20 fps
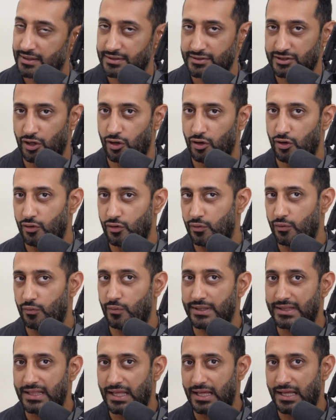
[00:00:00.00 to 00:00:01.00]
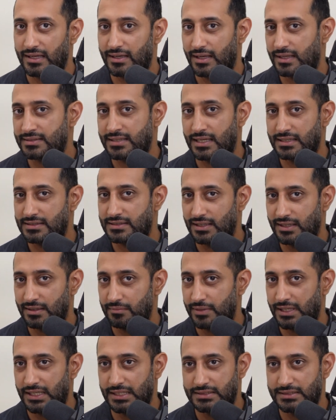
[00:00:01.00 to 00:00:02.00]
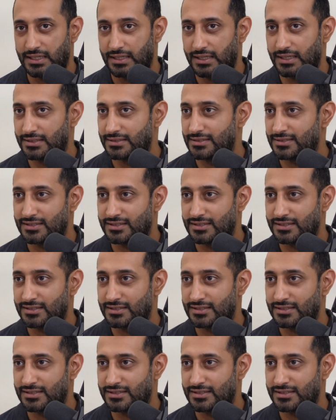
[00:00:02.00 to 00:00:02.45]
So what that essentially means is,